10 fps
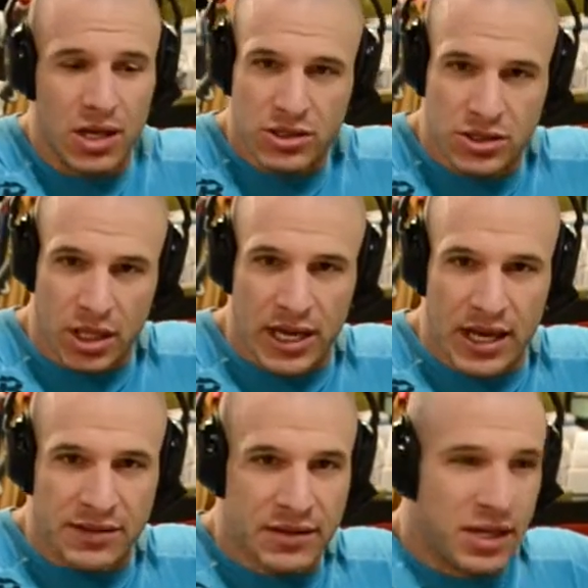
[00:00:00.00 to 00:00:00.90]
So
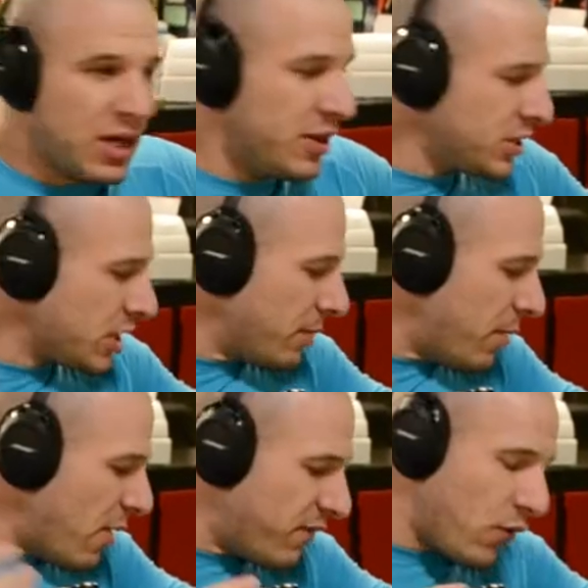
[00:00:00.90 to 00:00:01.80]
again, this is gonna be
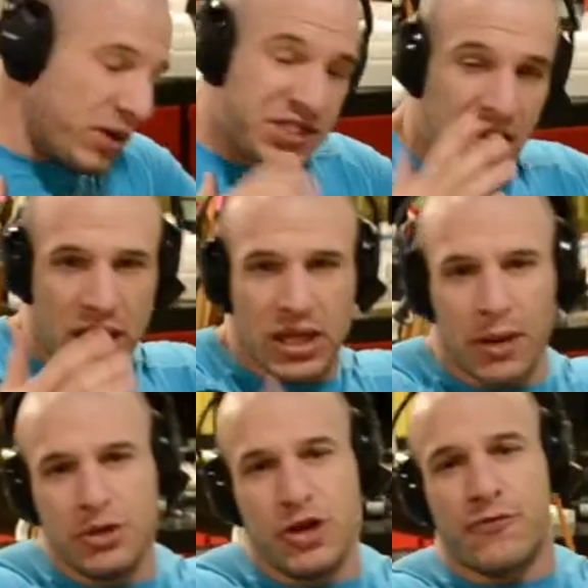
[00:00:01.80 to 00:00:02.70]
my fourth set, and then
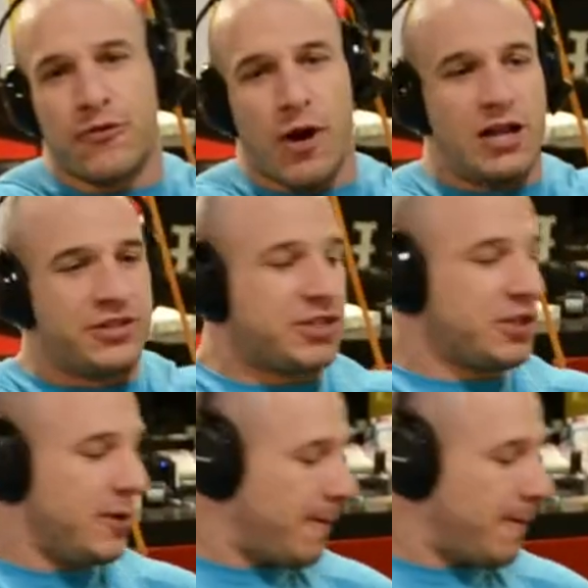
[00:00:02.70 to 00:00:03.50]
I'm gonna do fronts.